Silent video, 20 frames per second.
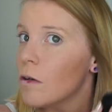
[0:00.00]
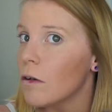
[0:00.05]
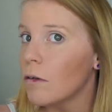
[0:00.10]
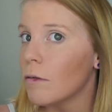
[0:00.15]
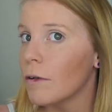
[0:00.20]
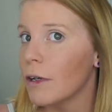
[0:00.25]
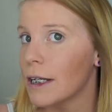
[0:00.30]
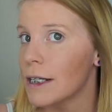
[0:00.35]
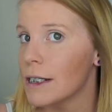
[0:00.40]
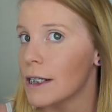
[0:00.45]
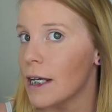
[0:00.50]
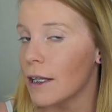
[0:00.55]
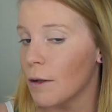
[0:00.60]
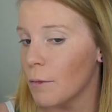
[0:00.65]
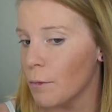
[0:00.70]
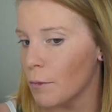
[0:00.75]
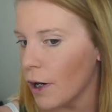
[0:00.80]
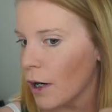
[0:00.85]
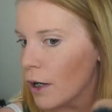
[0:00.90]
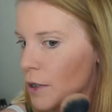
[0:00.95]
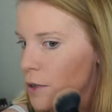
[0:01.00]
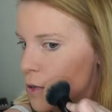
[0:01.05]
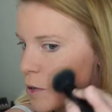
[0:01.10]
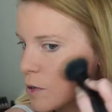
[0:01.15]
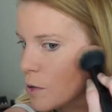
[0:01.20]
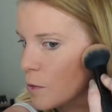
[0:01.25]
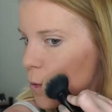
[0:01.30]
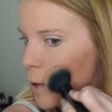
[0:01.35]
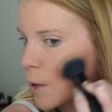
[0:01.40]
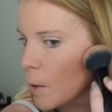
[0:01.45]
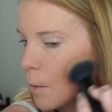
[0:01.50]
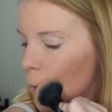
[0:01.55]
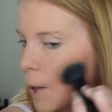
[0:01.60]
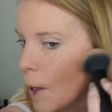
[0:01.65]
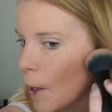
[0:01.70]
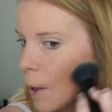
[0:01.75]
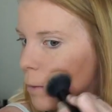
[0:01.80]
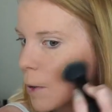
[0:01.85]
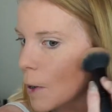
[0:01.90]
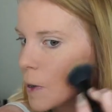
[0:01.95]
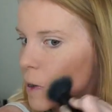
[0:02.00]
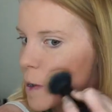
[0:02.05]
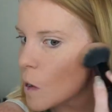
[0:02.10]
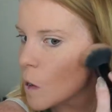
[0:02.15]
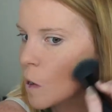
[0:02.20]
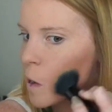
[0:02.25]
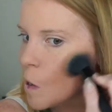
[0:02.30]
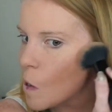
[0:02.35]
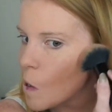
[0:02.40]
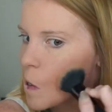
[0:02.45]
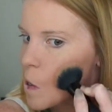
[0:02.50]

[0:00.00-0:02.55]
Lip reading: We can say the bronzer is pretty pigmented.